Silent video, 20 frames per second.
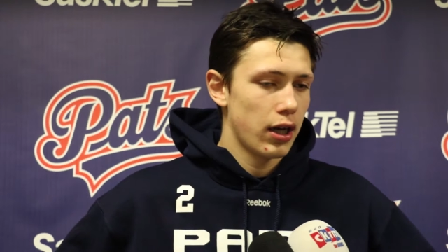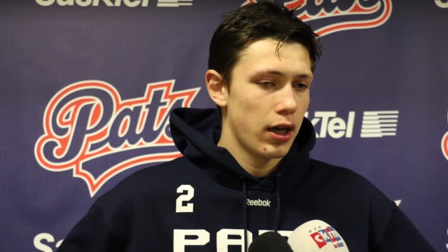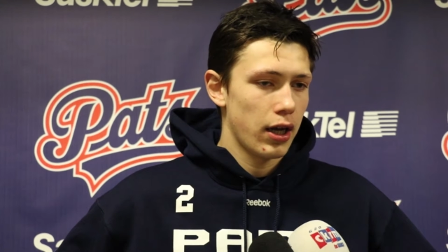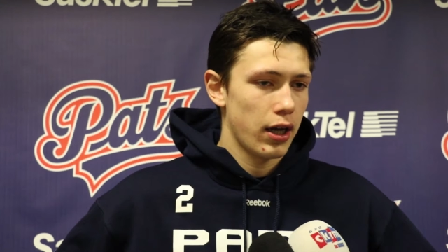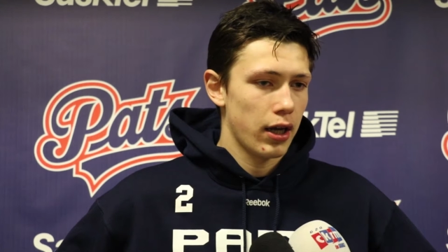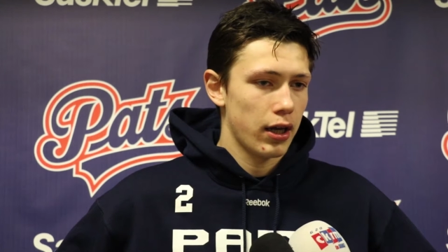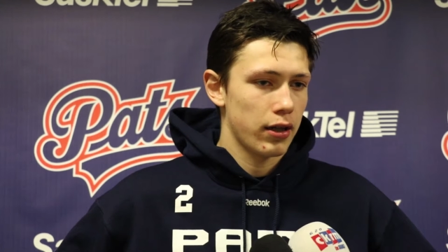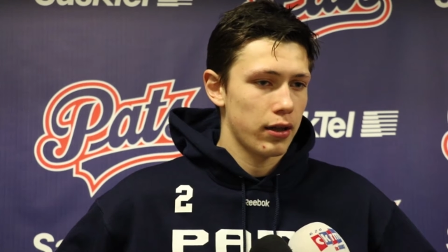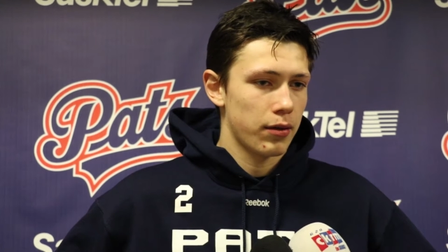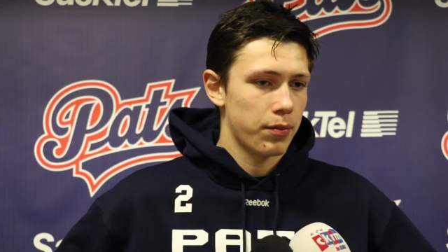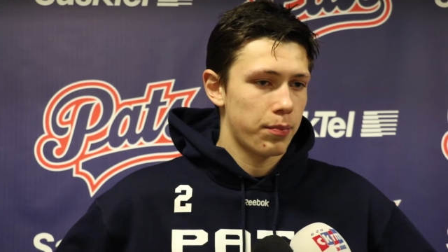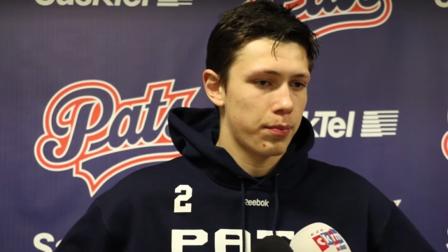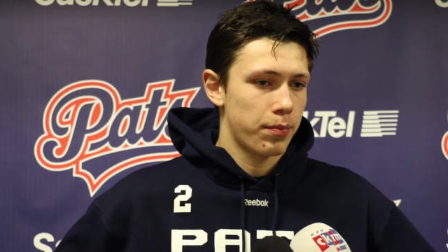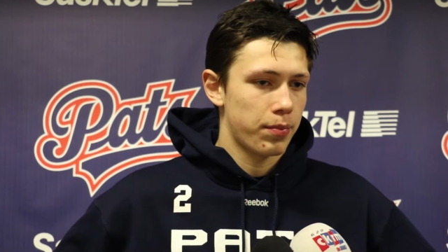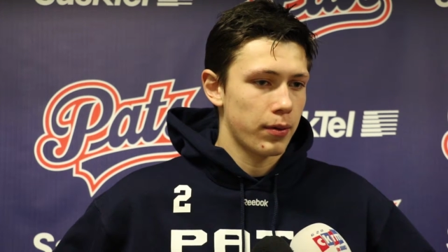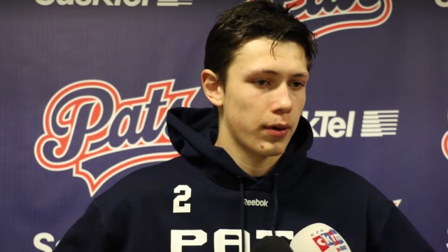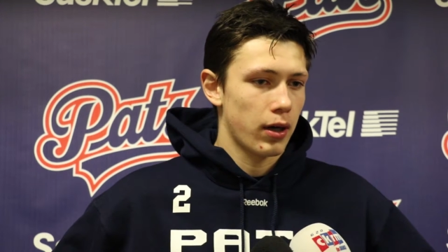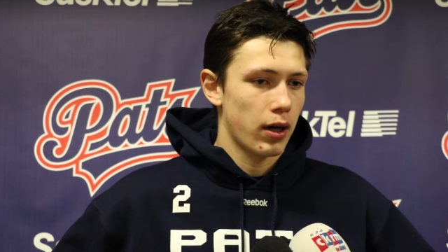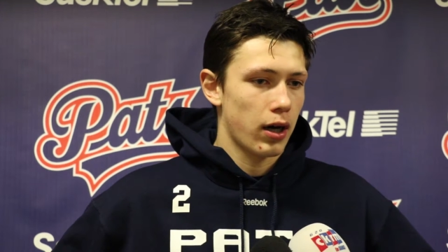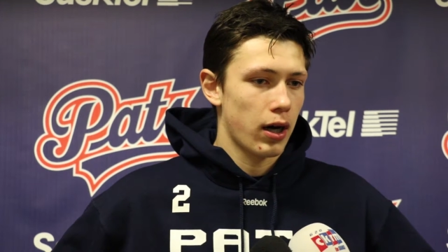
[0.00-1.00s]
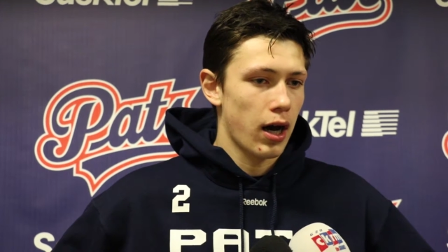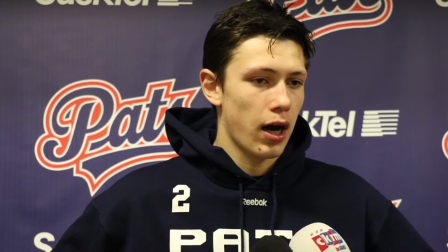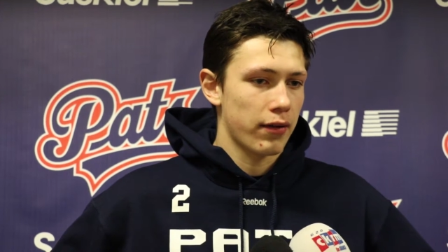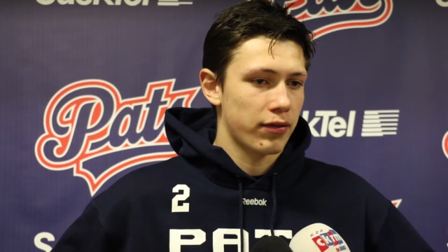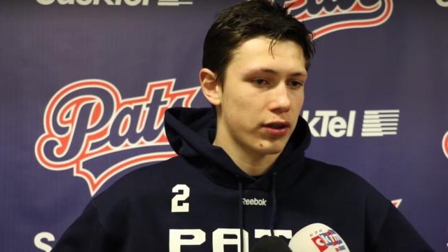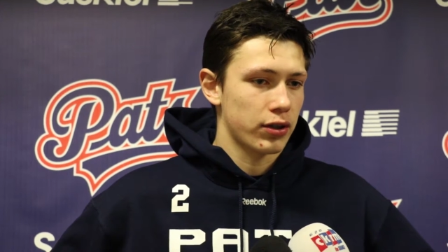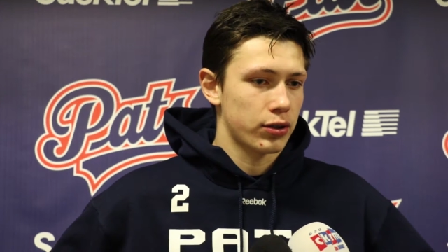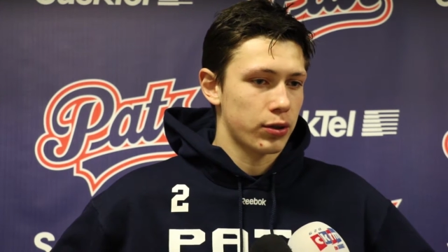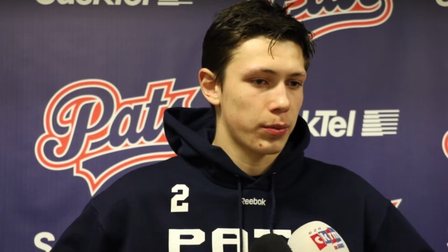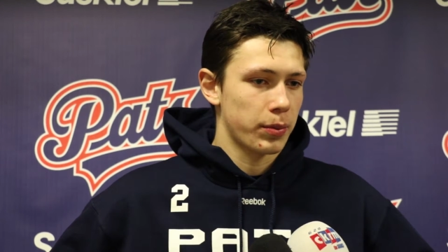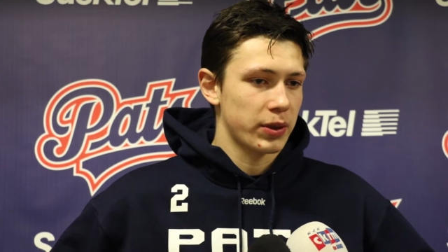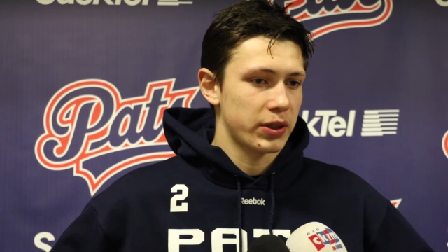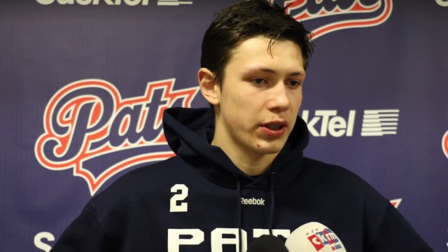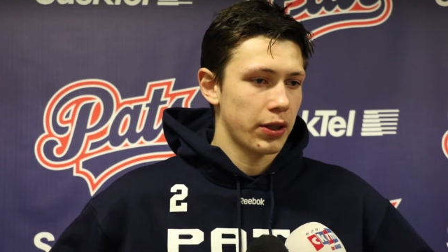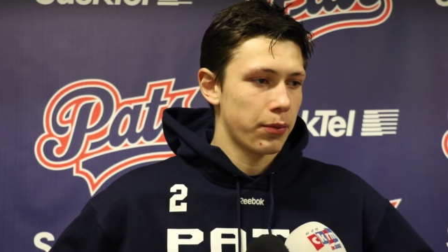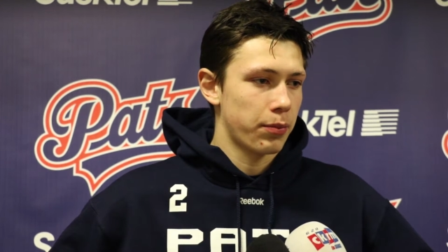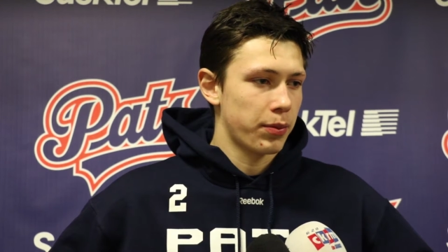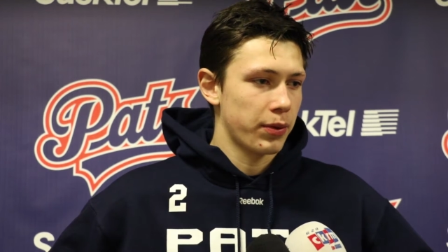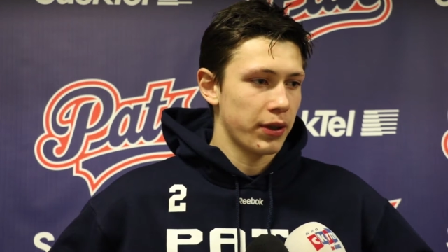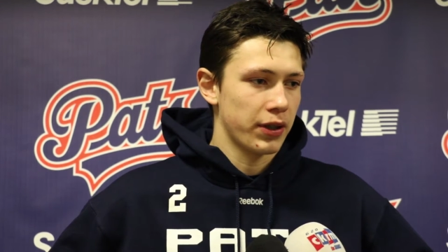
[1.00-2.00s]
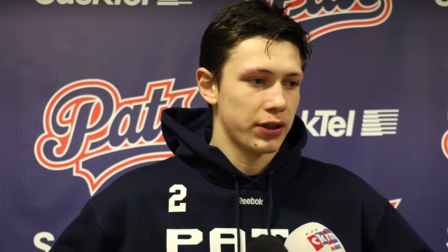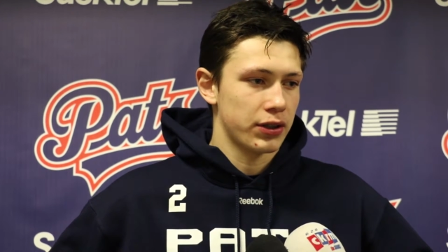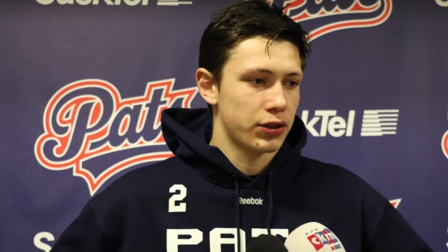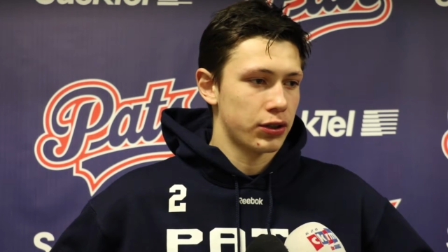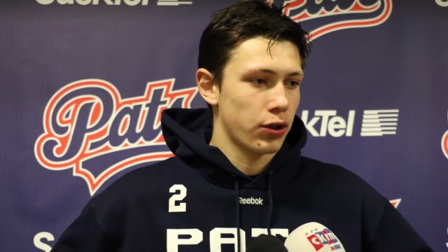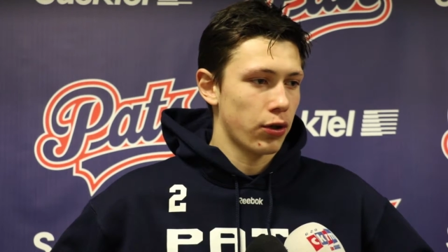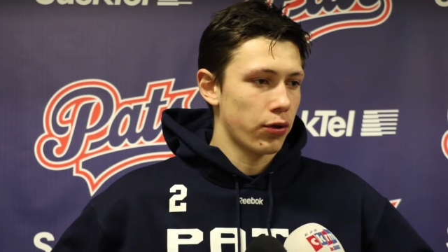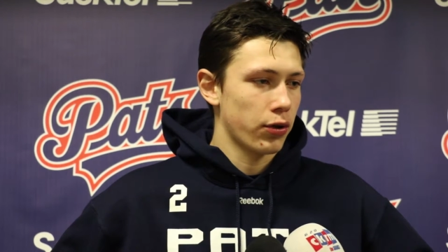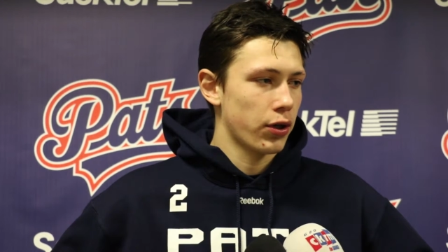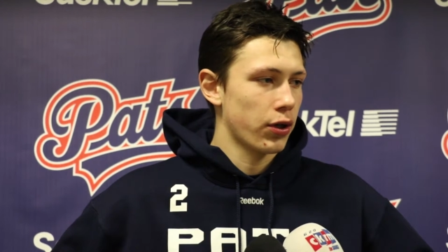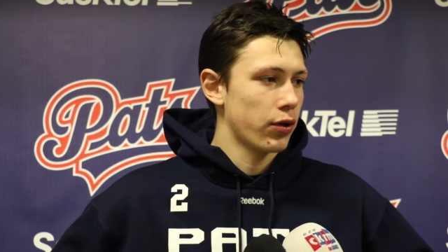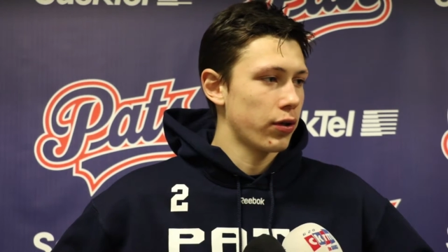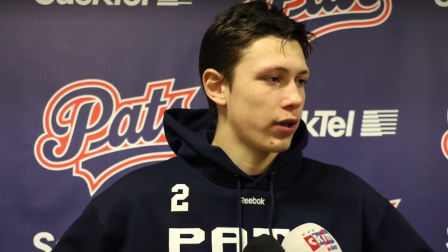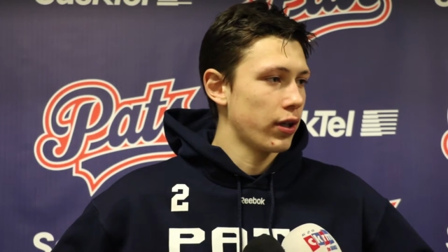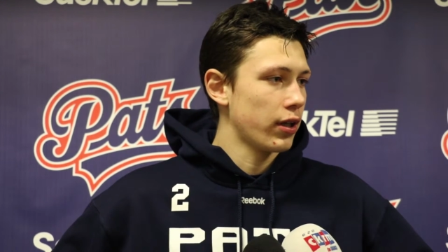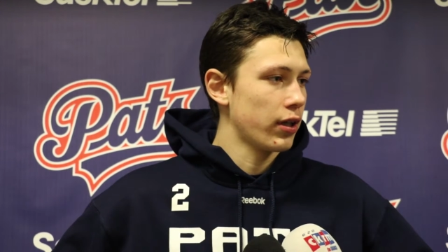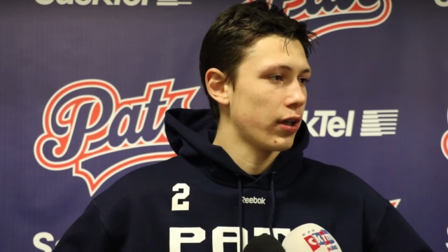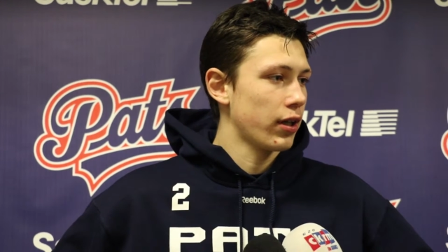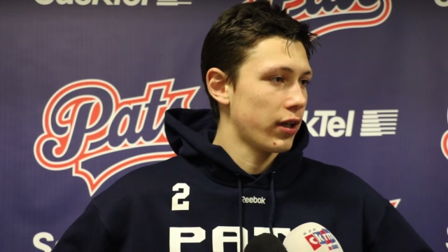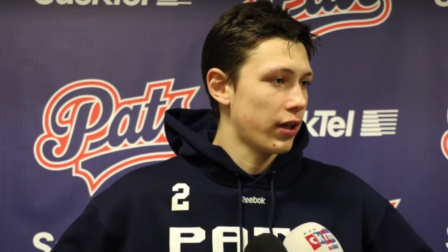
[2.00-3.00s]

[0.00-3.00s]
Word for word: and uh, after Super Series play so good in uh,